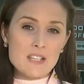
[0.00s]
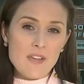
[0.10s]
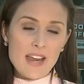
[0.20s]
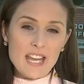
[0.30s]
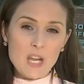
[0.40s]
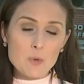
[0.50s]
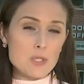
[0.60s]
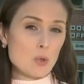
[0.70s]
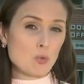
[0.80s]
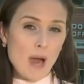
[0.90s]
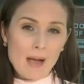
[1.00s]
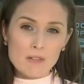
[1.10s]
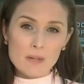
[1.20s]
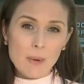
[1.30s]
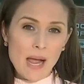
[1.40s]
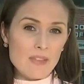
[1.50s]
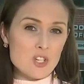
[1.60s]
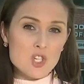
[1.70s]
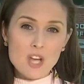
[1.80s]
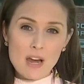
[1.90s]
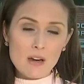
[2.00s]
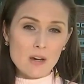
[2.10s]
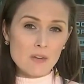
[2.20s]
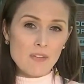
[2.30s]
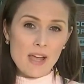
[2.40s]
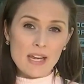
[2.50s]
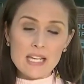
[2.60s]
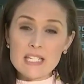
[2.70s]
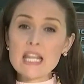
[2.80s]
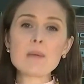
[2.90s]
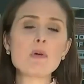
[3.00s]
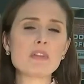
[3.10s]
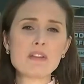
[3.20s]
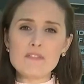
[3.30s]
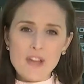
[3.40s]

And Savannah, he was surrounded by the sheriff and a team of